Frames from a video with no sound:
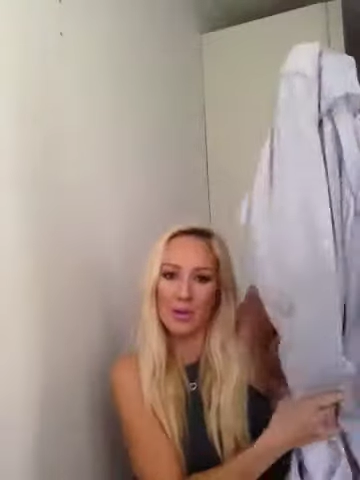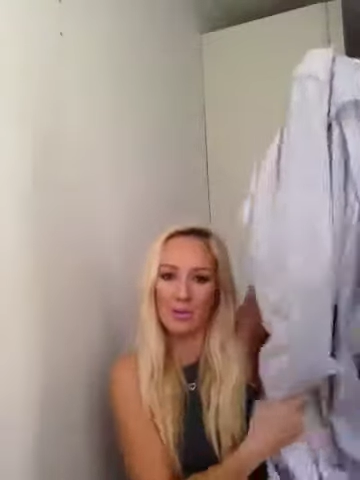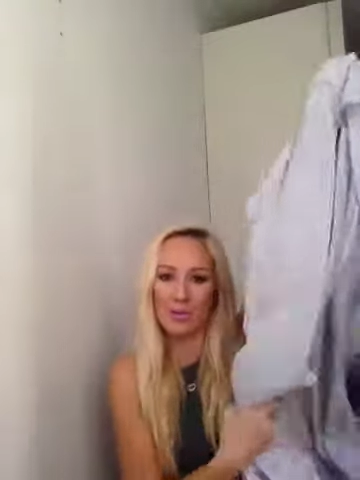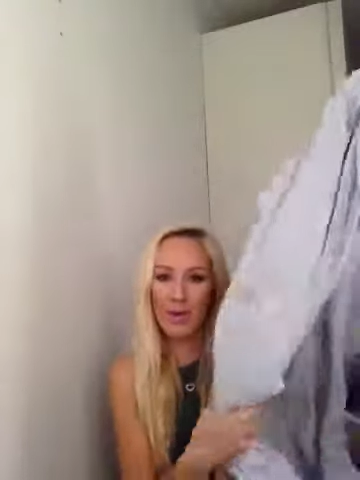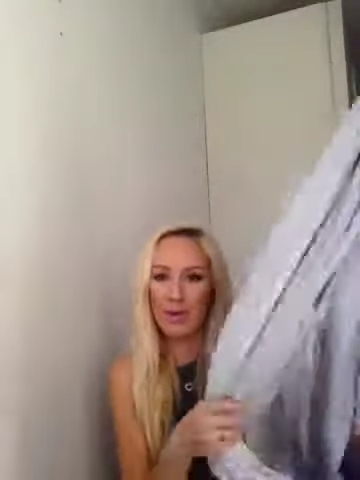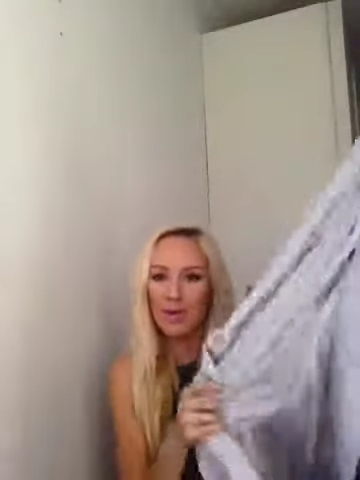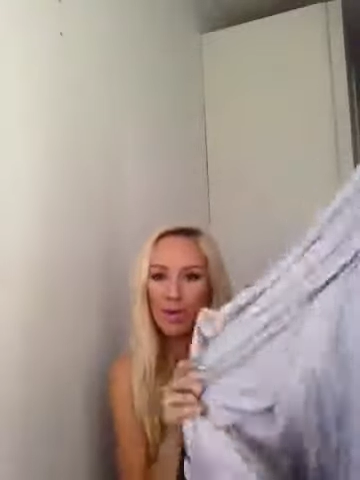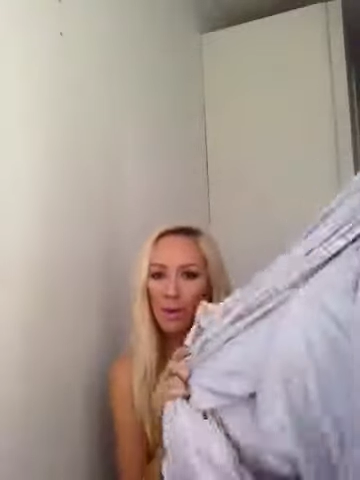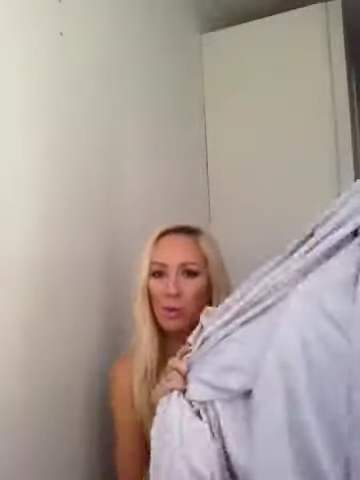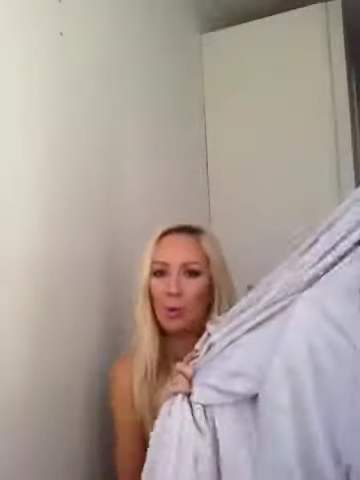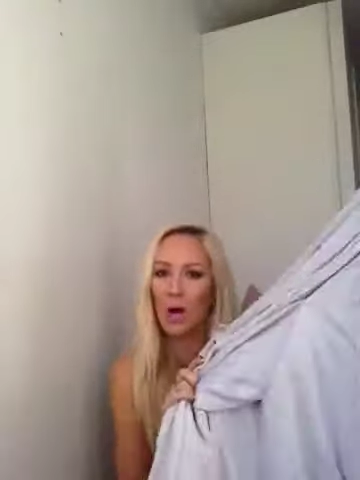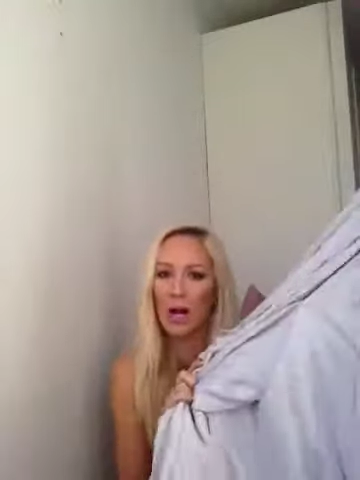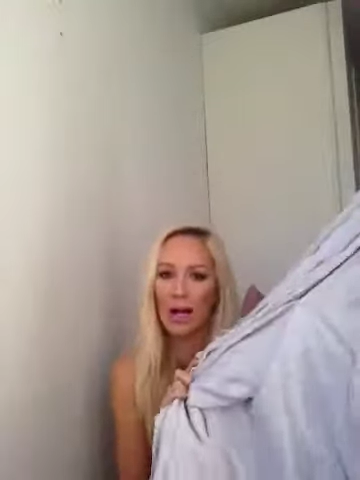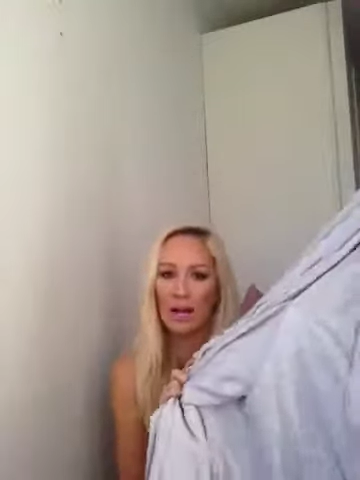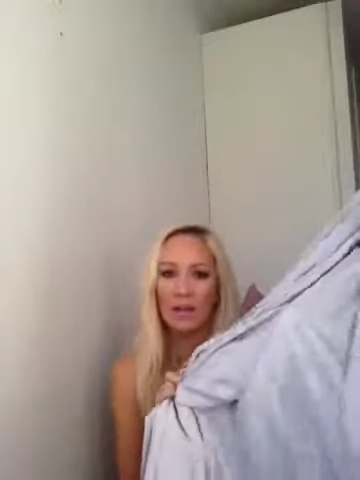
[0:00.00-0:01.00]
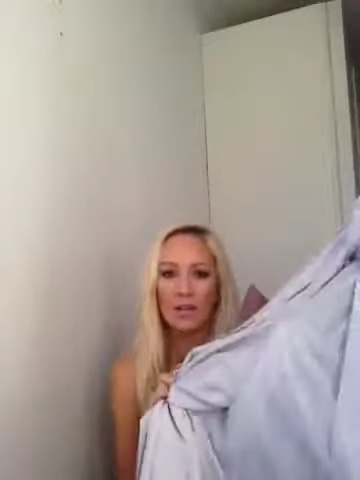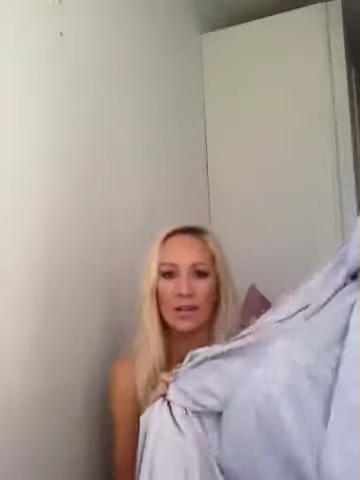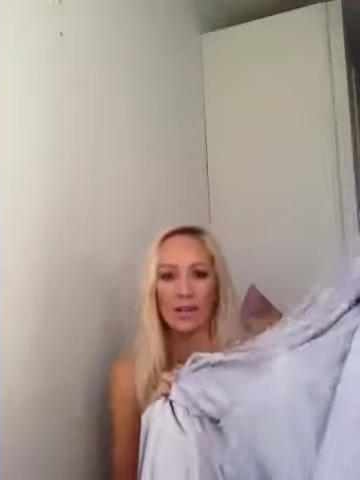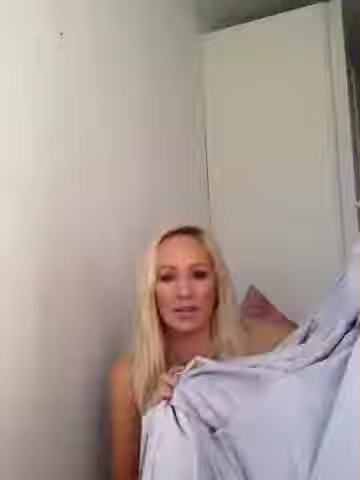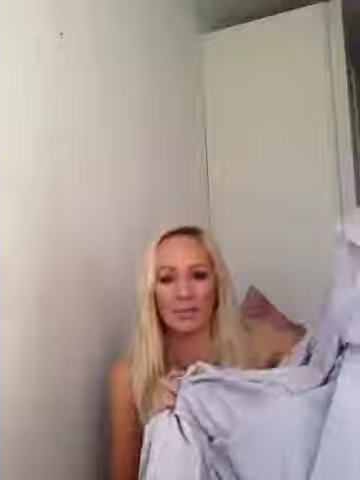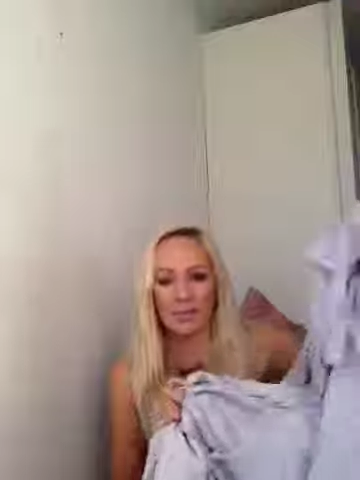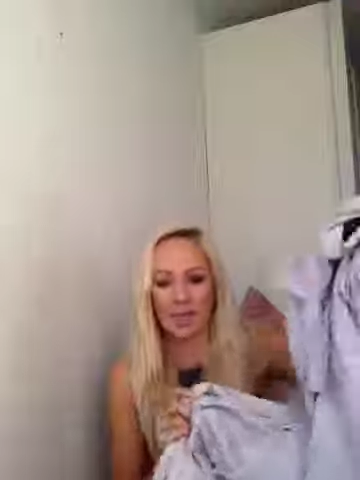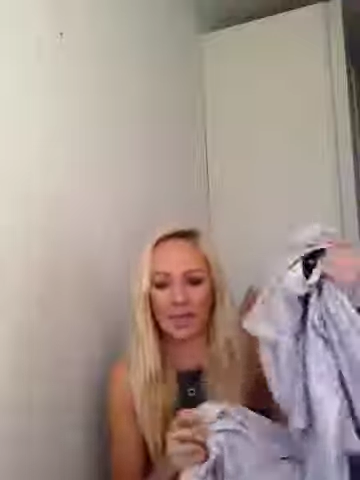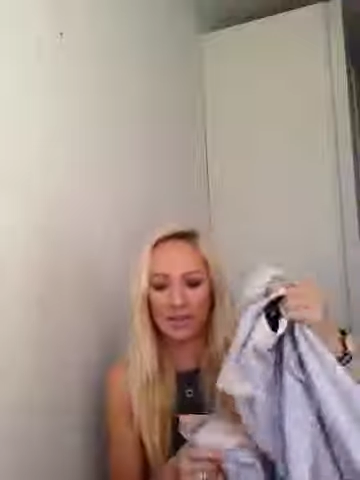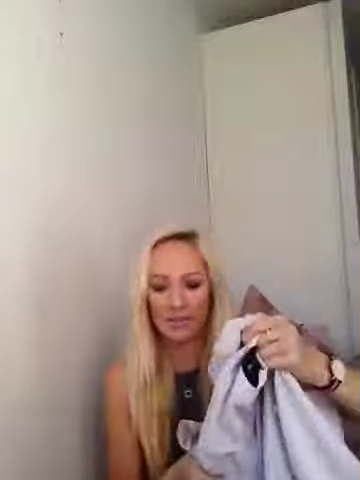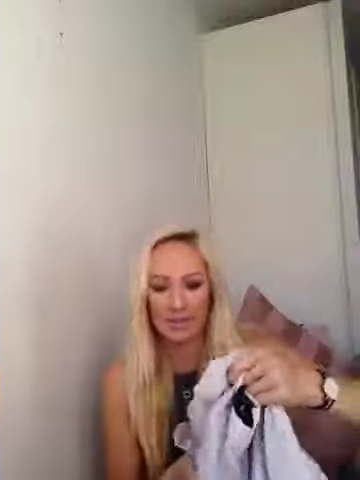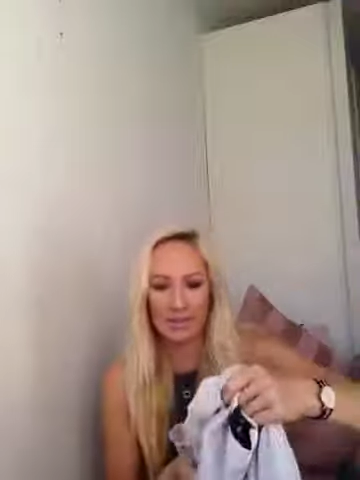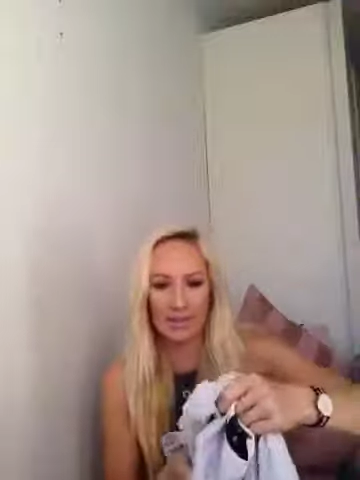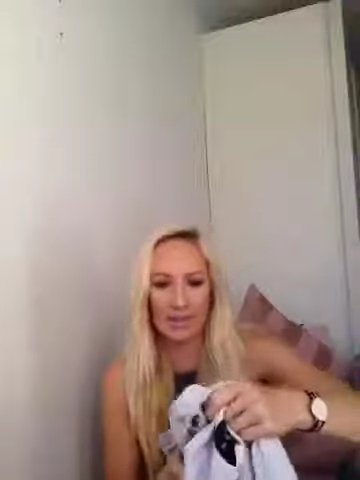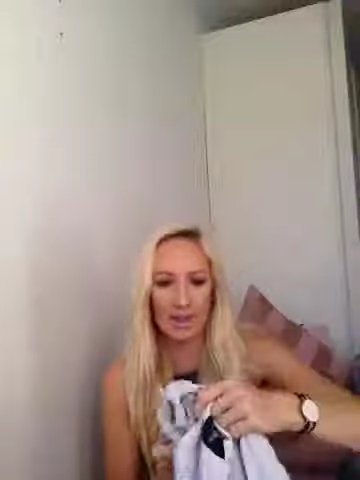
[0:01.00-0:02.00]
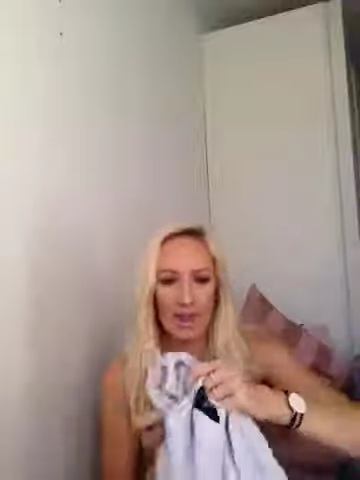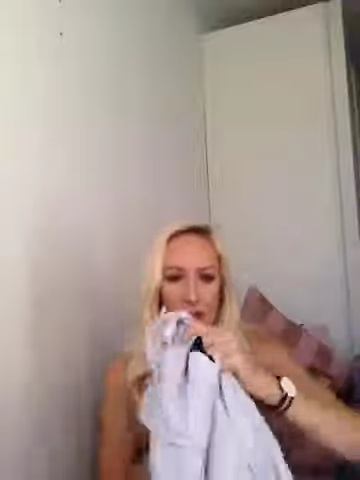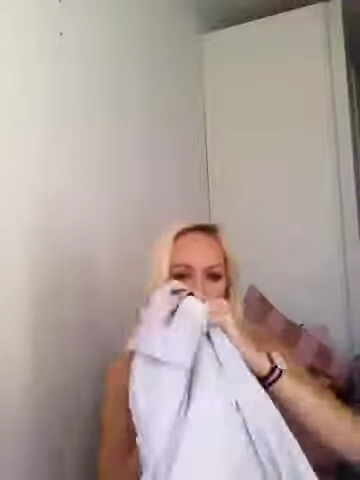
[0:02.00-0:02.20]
Me, white, doesn't mix.